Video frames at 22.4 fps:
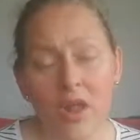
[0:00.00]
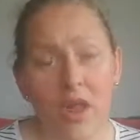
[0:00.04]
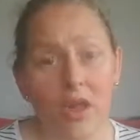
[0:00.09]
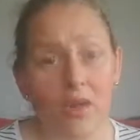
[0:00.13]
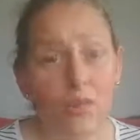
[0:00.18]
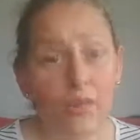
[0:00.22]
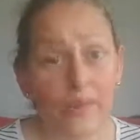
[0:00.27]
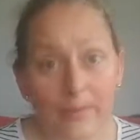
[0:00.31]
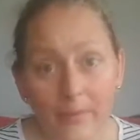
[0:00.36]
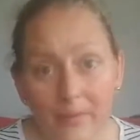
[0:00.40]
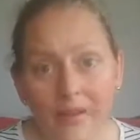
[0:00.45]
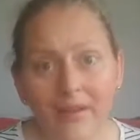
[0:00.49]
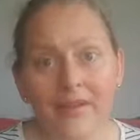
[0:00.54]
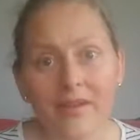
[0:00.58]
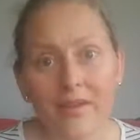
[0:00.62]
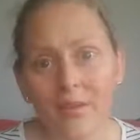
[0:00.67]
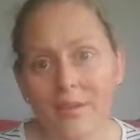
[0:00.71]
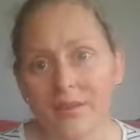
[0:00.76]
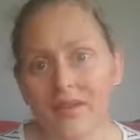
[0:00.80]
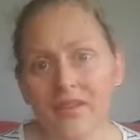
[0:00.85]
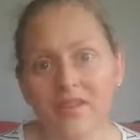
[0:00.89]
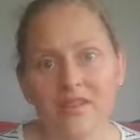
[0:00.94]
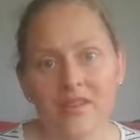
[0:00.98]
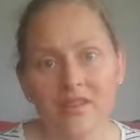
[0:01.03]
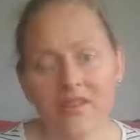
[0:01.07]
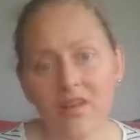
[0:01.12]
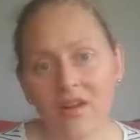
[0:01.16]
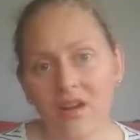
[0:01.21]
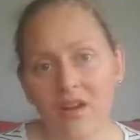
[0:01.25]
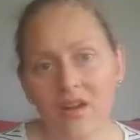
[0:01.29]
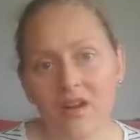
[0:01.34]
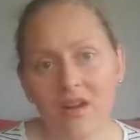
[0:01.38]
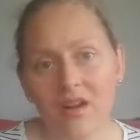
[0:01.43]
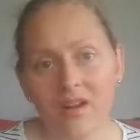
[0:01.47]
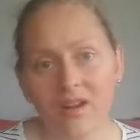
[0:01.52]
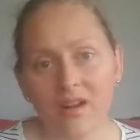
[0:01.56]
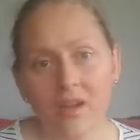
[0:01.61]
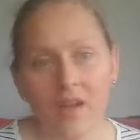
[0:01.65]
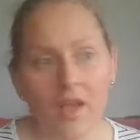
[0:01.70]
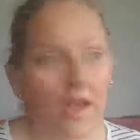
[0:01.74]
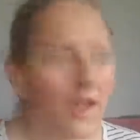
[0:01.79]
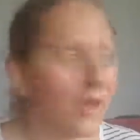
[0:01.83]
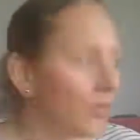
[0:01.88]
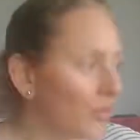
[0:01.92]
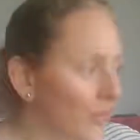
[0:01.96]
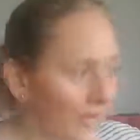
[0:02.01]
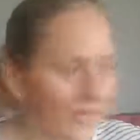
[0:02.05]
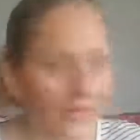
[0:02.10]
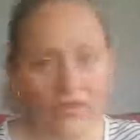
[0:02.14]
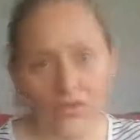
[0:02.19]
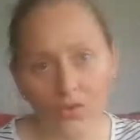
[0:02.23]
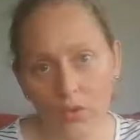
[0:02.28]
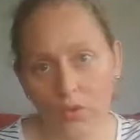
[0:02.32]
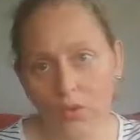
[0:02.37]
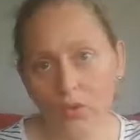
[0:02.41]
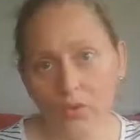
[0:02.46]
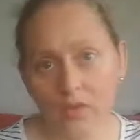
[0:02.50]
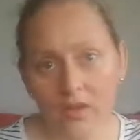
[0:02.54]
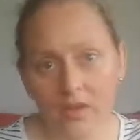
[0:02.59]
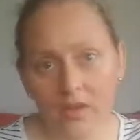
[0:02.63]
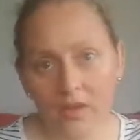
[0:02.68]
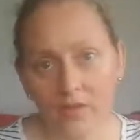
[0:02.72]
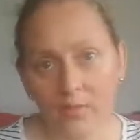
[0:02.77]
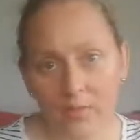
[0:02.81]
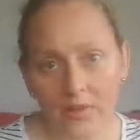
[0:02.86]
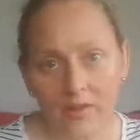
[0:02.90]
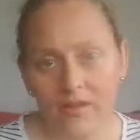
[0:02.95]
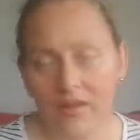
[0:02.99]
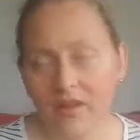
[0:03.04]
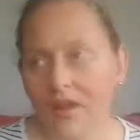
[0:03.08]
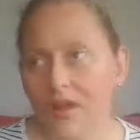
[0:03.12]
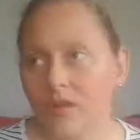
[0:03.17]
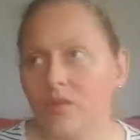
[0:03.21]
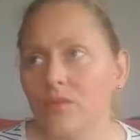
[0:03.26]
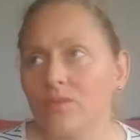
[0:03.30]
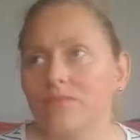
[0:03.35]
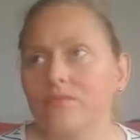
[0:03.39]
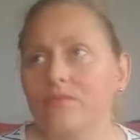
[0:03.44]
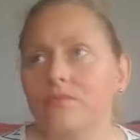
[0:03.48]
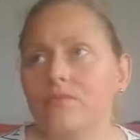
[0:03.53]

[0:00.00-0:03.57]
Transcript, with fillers: with my amazing guy and with a toddler by now